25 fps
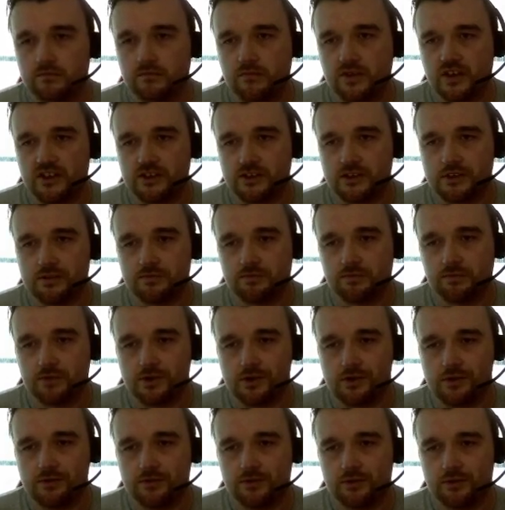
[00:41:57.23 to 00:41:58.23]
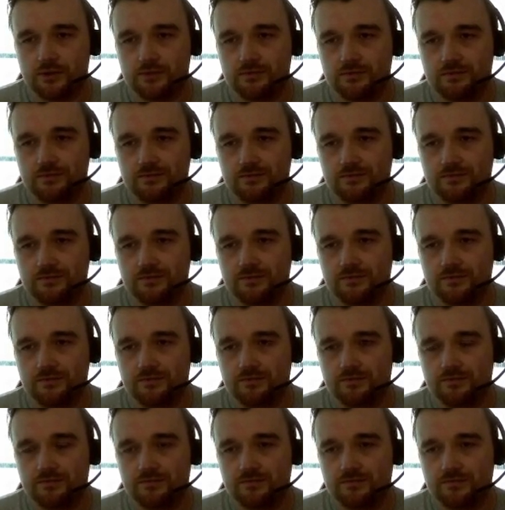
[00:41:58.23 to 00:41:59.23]
This is beautiful.
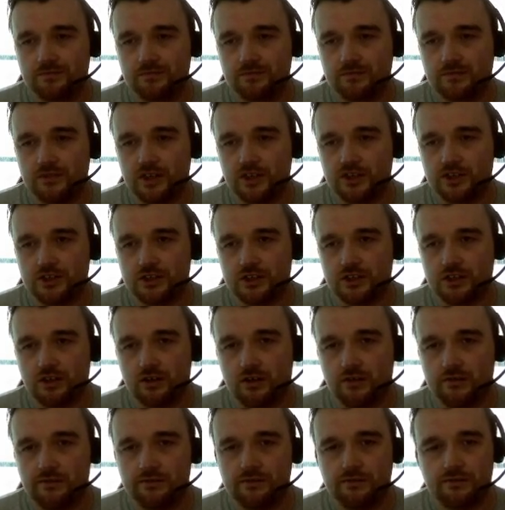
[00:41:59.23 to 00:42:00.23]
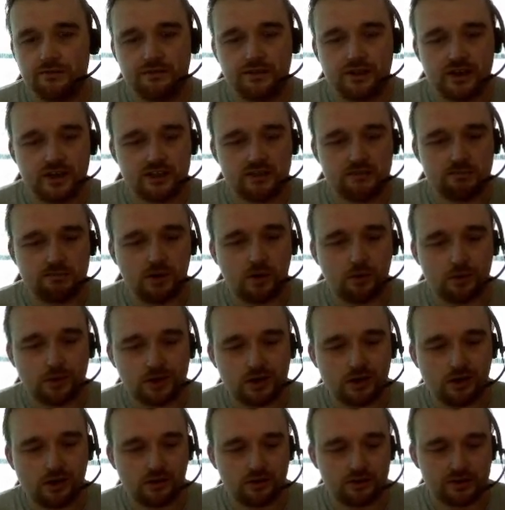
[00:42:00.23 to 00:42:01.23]
Just love this
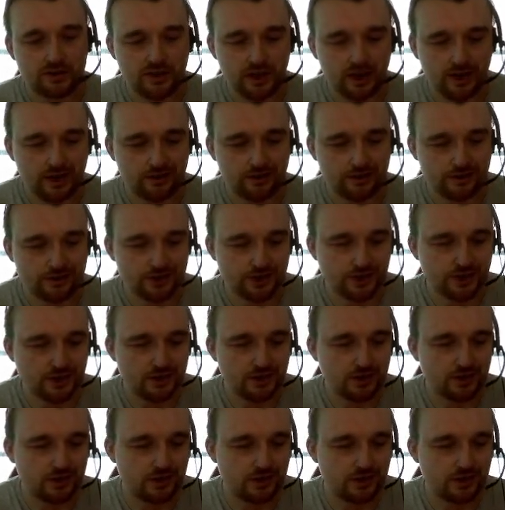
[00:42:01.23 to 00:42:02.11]
multicoloured energy.